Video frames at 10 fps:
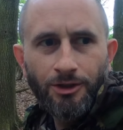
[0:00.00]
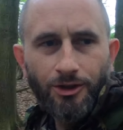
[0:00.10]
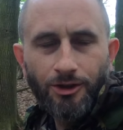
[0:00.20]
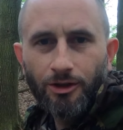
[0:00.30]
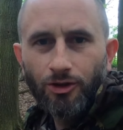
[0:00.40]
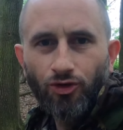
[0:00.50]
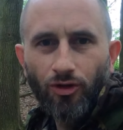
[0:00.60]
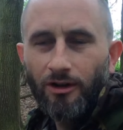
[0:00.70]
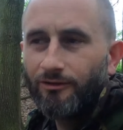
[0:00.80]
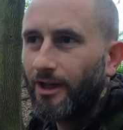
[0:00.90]
just took a
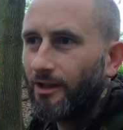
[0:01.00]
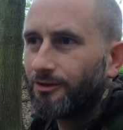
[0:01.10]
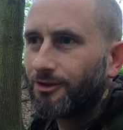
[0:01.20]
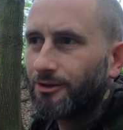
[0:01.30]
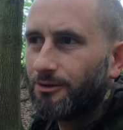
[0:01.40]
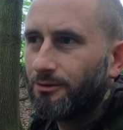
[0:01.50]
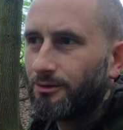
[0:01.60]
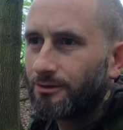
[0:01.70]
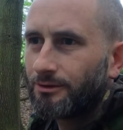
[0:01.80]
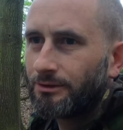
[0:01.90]
drive down to
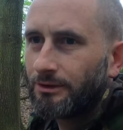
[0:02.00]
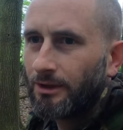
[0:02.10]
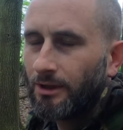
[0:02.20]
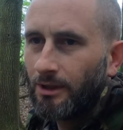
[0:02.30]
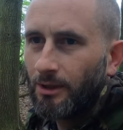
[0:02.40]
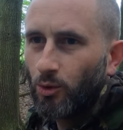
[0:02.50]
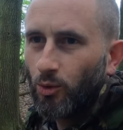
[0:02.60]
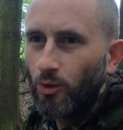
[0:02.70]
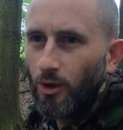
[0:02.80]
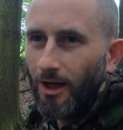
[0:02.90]

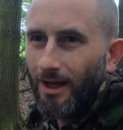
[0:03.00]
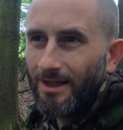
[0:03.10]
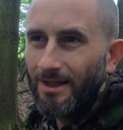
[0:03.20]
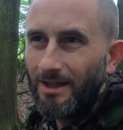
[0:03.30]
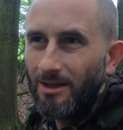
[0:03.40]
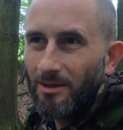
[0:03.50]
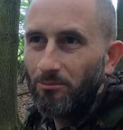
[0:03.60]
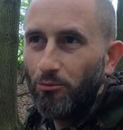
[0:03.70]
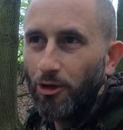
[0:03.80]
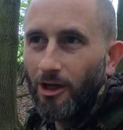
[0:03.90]
a
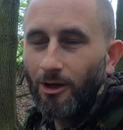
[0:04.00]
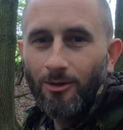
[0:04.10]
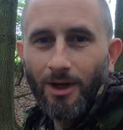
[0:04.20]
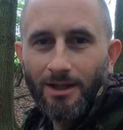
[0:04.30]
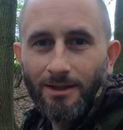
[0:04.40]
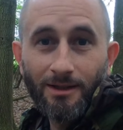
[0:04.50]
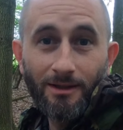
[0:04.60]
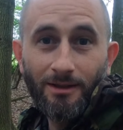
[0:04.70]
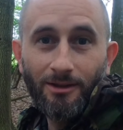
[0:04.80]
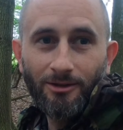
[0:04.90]
BOAT
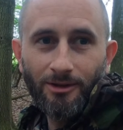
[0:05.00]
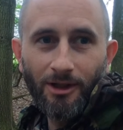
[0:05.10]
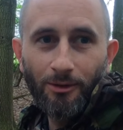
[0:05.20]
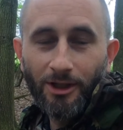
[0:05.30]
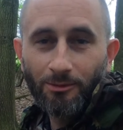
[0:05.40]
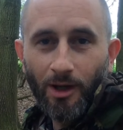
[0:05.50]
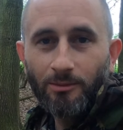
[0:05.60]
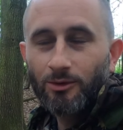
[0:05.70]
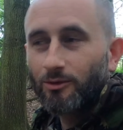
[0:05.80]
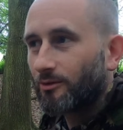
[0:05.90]
on the OS
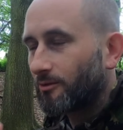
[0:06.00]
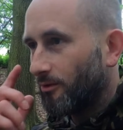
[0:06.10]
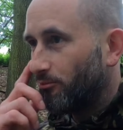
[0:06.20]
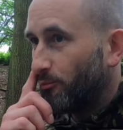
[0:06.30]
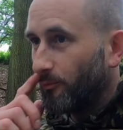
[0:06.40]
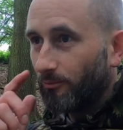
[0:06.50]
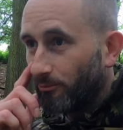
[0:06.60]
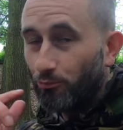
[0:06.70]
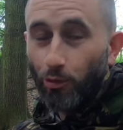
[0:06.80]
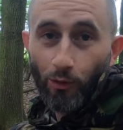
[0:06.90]
Maps
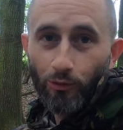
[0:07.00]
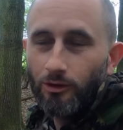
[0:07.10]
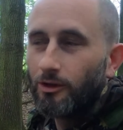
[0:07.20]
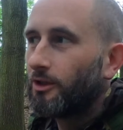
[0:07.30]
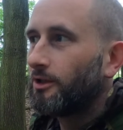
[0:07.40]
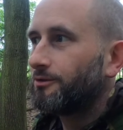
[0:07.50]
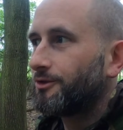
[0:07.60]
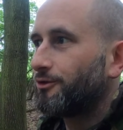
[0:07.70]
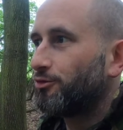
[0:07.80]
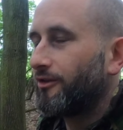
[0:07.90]
boat,
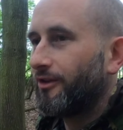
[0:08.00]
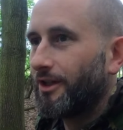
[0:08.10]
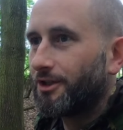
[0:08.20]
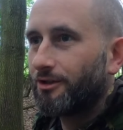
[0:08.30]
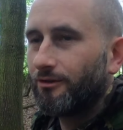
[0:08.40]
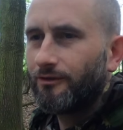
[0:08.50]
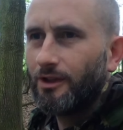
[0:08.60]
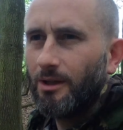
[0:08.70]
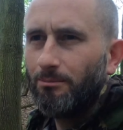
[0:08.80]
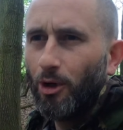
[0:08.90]
which is an abbreviation
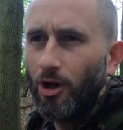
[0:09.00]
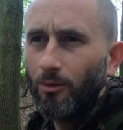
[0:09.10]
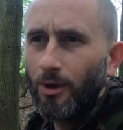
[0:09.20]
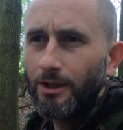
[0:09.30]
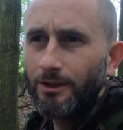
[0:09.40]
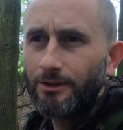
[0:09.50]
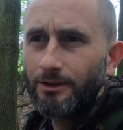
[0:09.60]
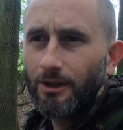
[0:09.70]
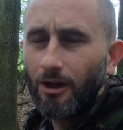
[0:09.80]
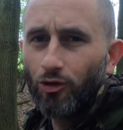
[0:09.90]
of
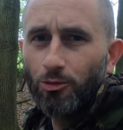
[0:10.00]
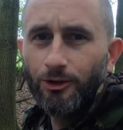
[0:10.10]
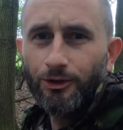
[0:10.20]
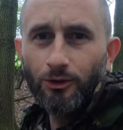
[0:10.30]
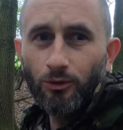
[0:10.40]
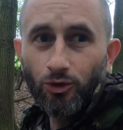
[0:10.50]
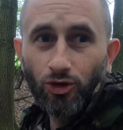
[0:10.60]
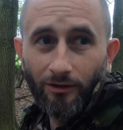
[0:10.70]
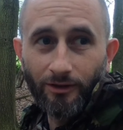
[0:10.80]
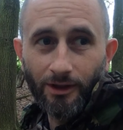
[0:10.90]
byways open to all
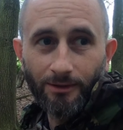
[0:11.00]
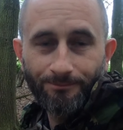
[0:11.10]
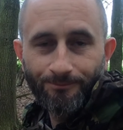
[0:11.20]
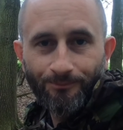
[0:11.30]
traffic,